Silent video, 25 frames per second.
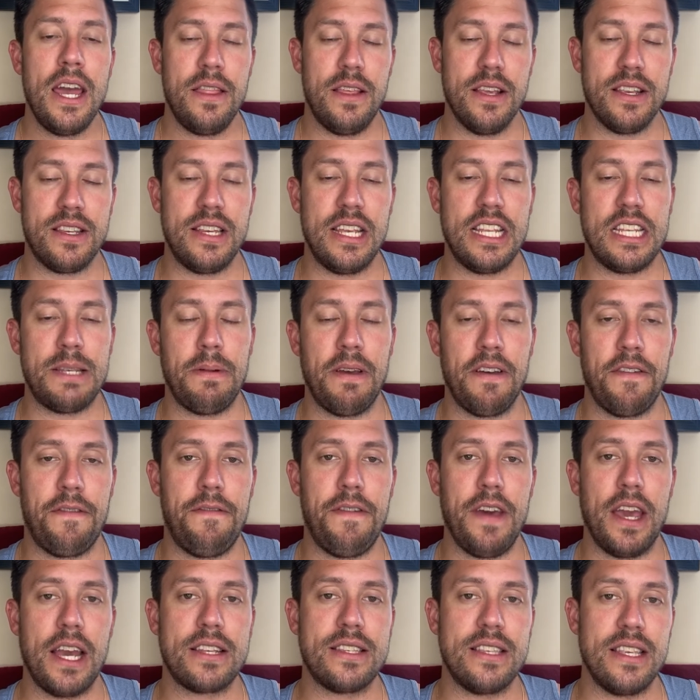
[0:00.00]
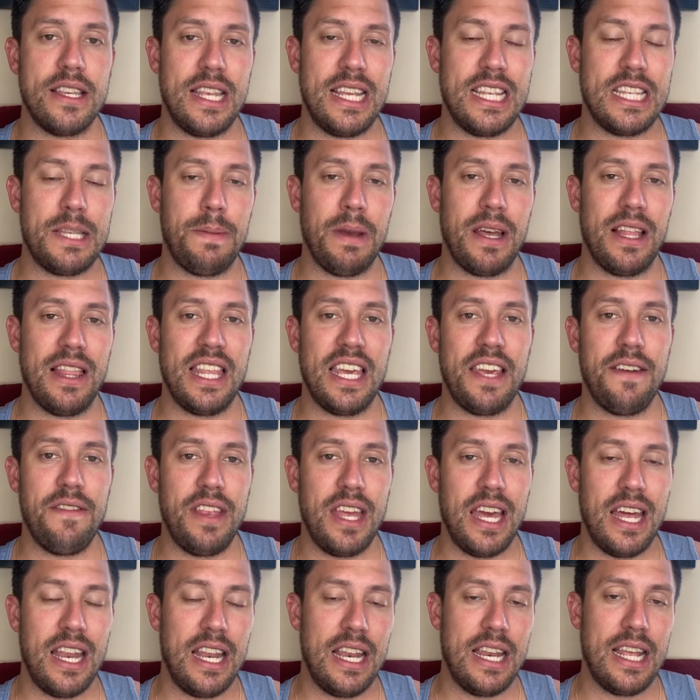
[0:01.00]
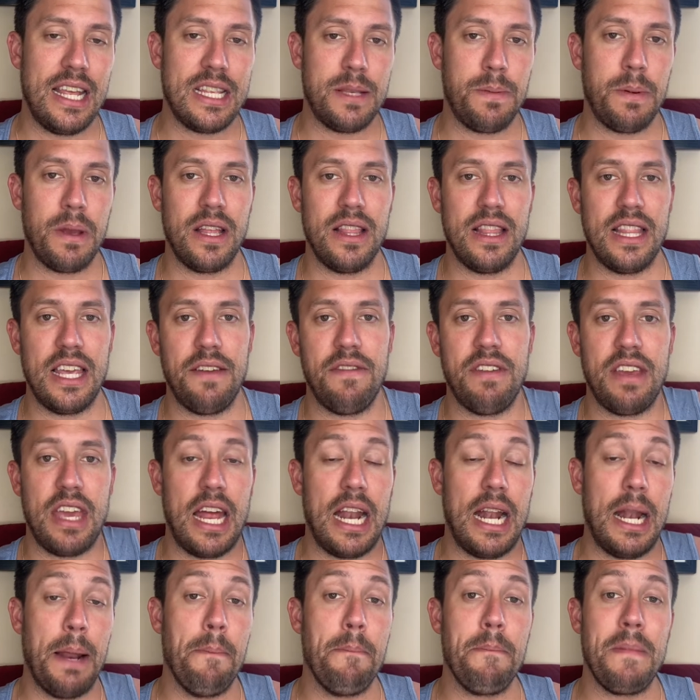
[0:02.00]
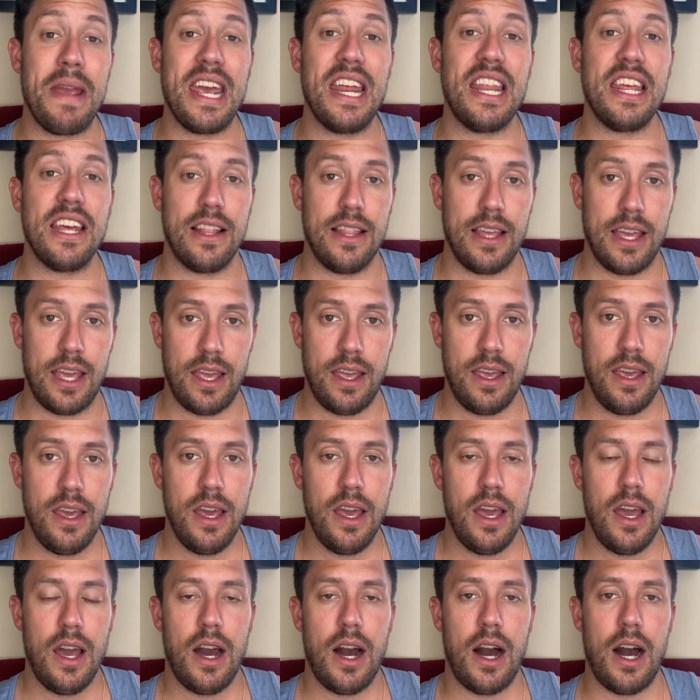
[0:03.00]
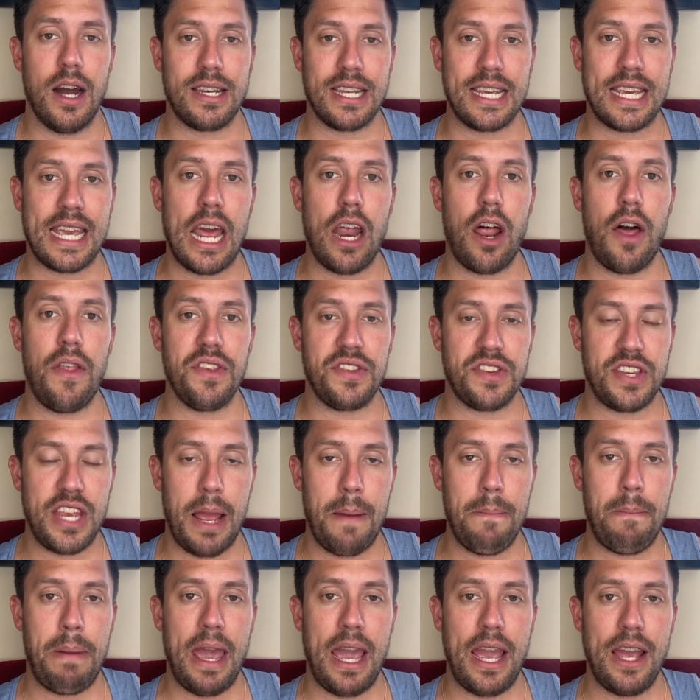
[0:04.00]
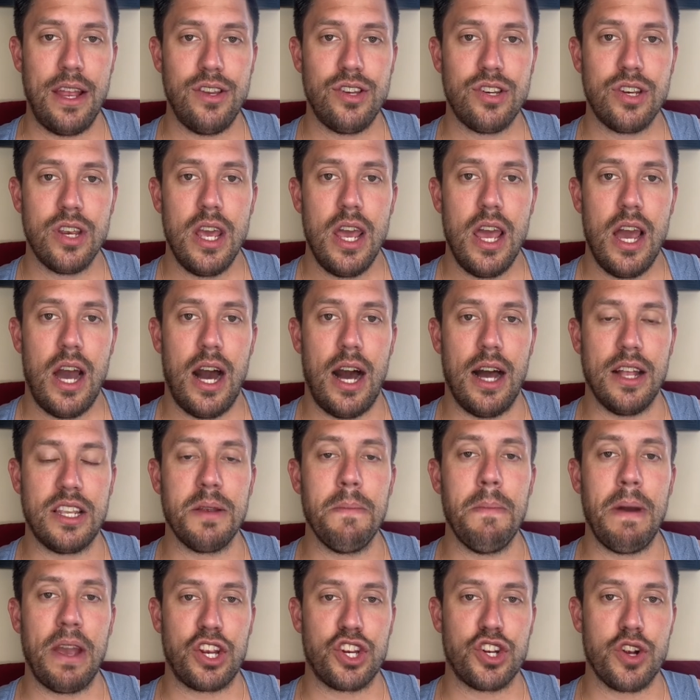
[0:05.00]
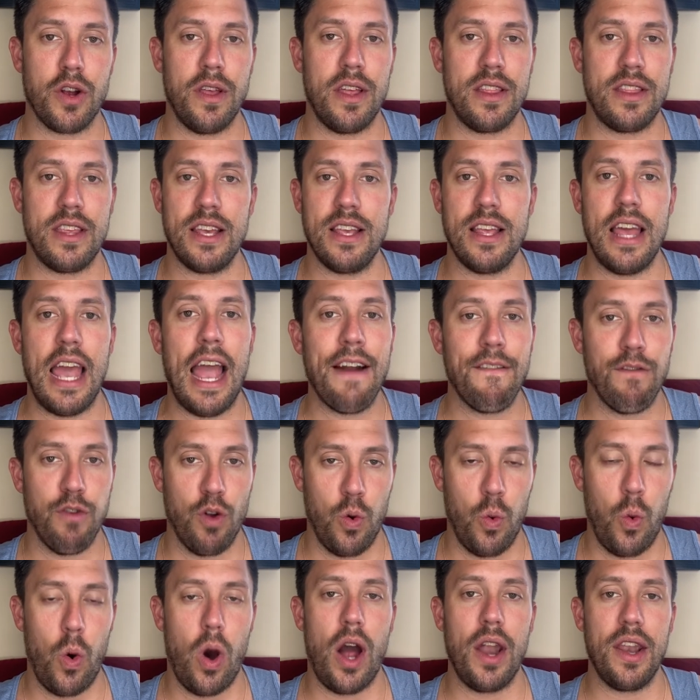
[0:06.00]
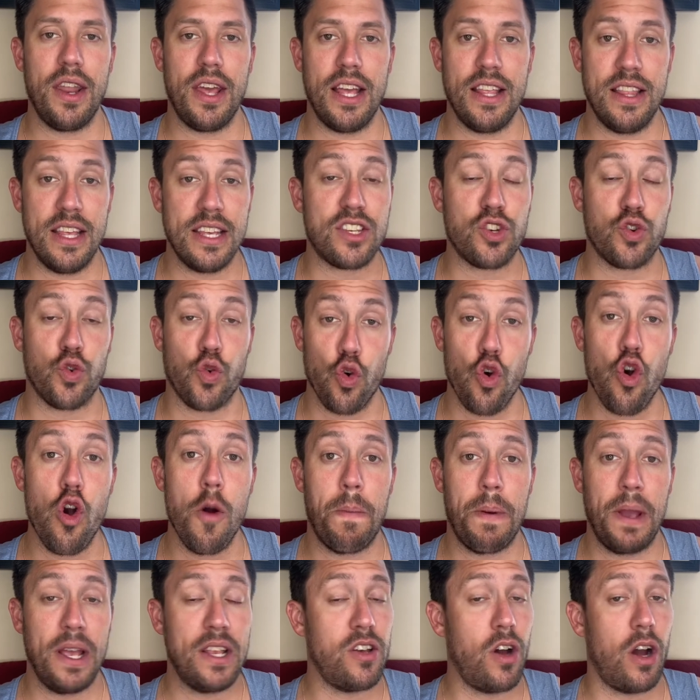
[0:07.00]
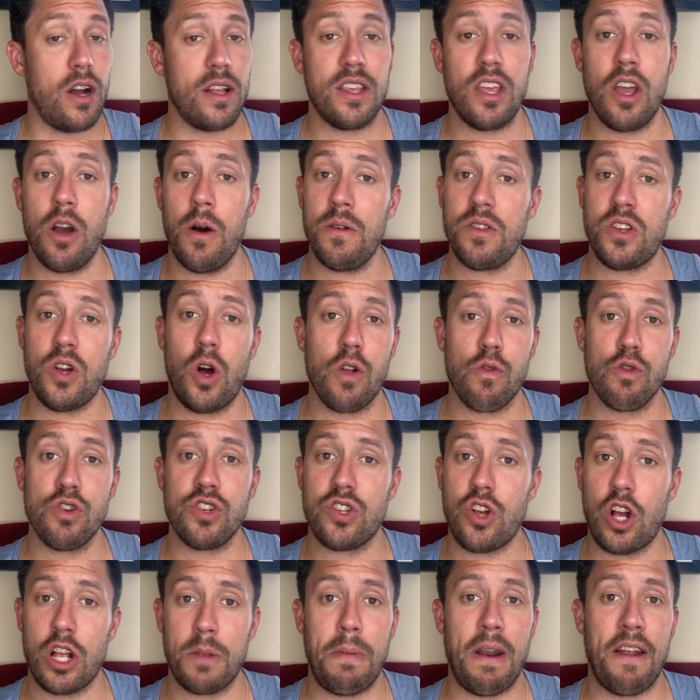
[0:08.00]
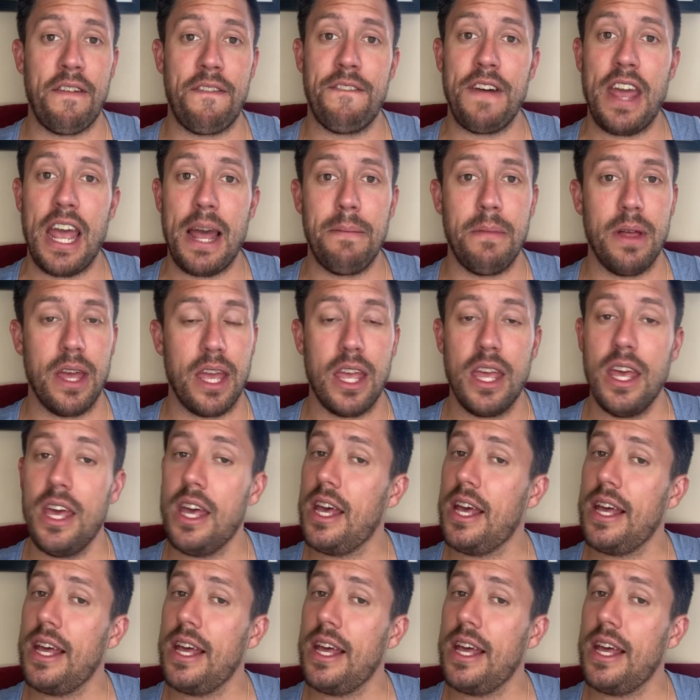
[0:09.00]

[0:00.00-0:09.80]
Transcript: This needs to be fixed. It needs to be alleviated. It needs to be alleviated immediately to get on the same page to make sure that everyone, this group, he talked, Tony La Russa talked about a family.